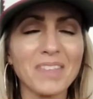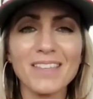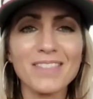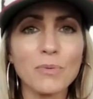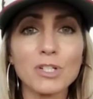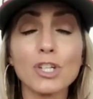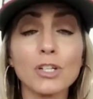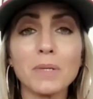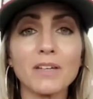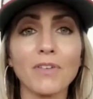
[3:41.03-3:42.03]
that I think we
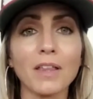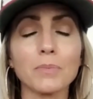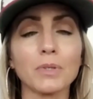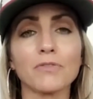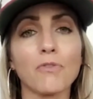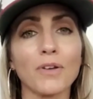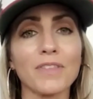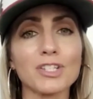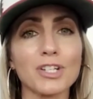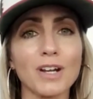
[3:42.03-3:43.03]
should be available for
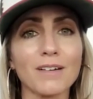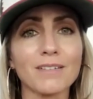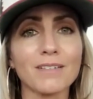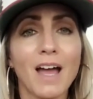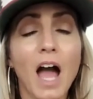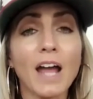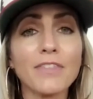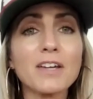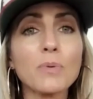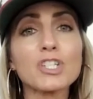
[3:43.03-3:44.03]
this year. I
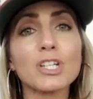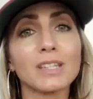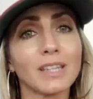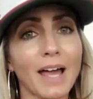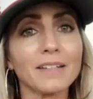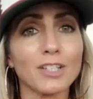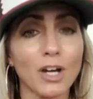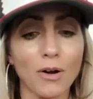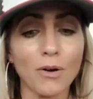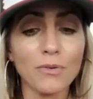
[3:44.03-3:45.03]
think we should let
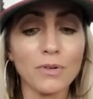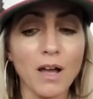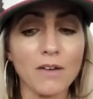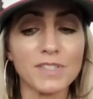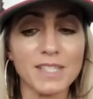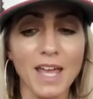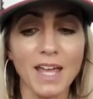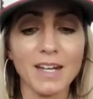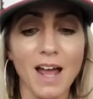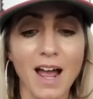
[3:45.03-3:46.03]
go of
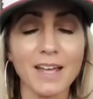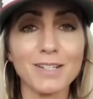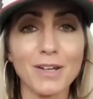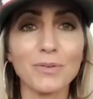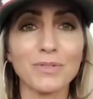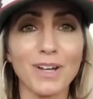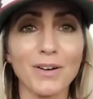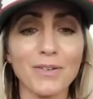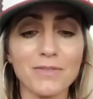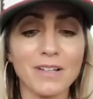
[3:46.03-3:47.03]
saying, I don't
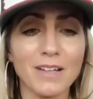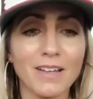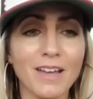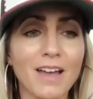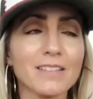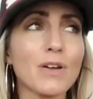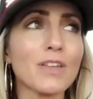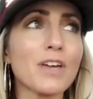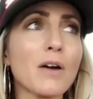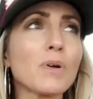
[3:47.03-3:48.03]
know. So
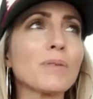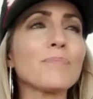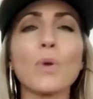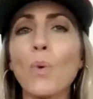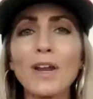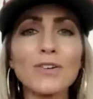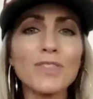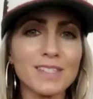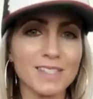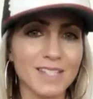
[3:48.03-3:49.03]
I thought, well, what are
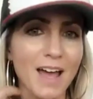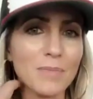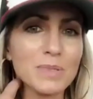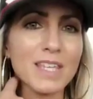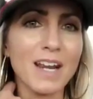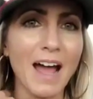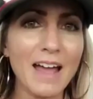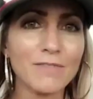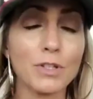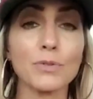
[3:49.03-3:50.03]
the steps that
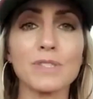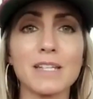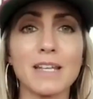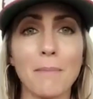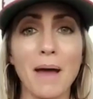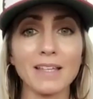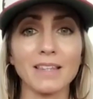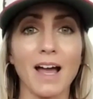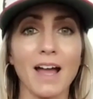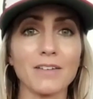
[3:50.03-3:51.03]
I've used in my
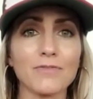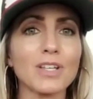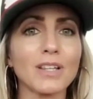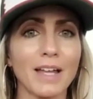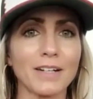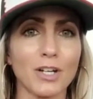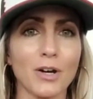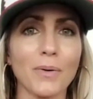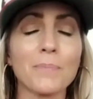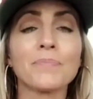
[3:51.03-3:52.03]
life to let
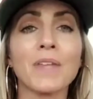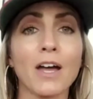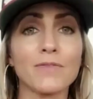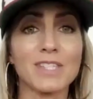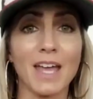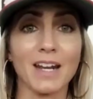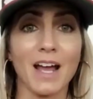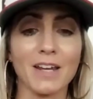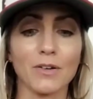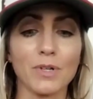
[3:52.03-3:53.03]
go of saying,
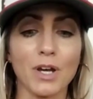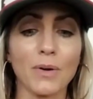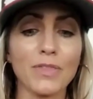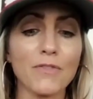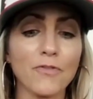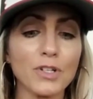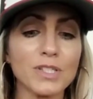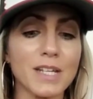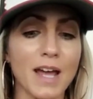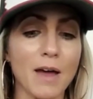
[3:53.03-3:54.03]
I don't know? And the
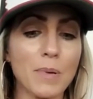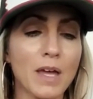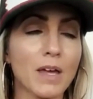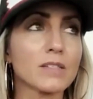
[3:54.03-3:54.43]
first step,